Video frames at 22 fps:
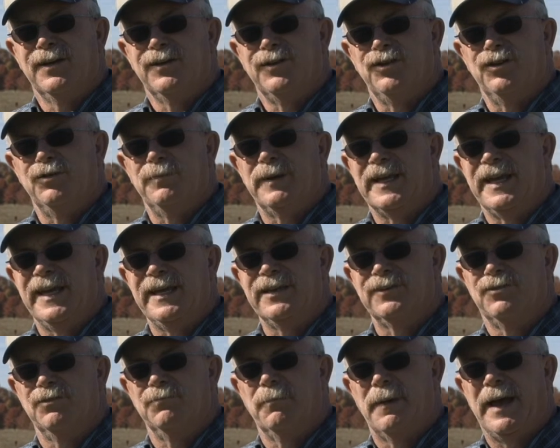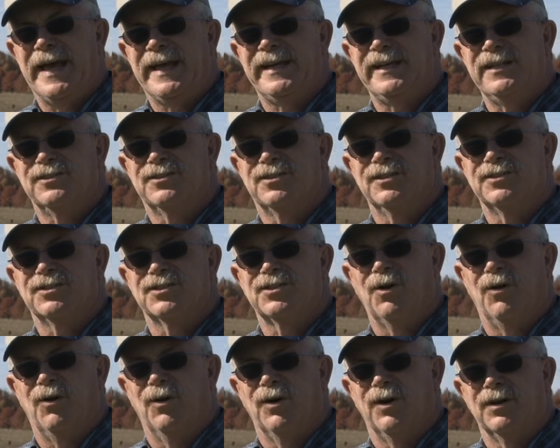you begin to manage the
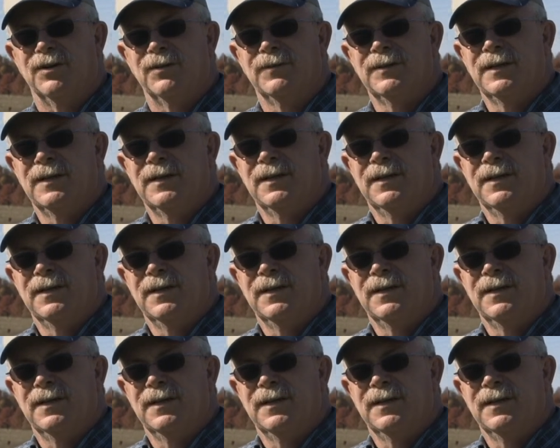soil.